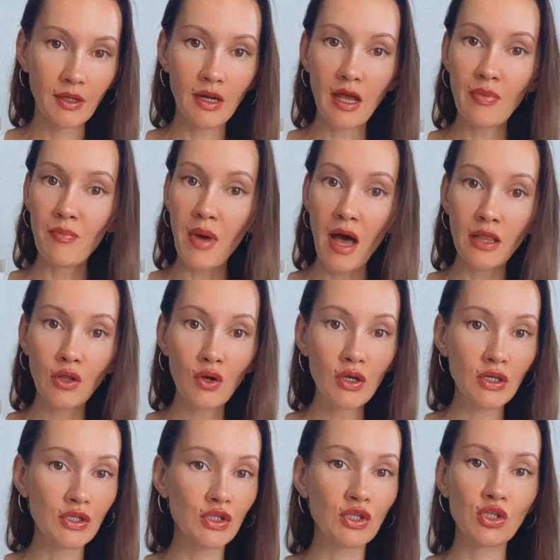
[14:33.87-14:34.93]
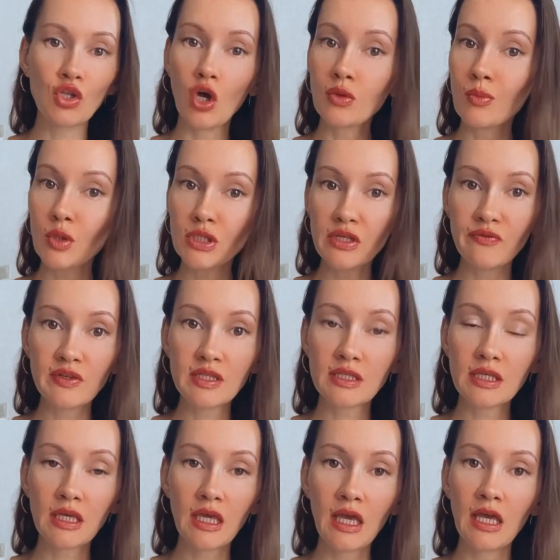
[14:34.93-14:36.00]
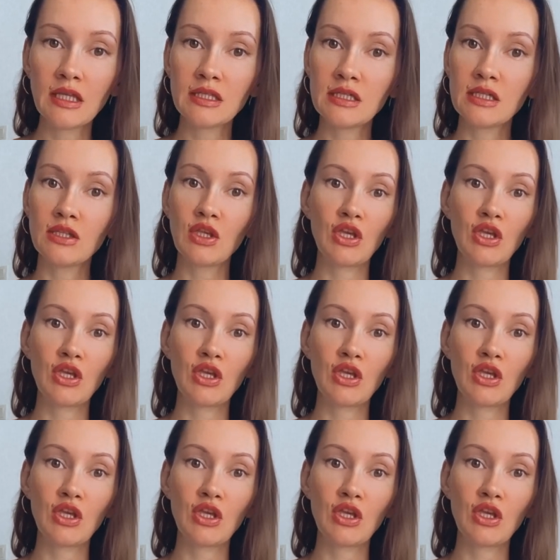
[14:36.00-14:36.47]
Gran Ballo is not more sophisticated,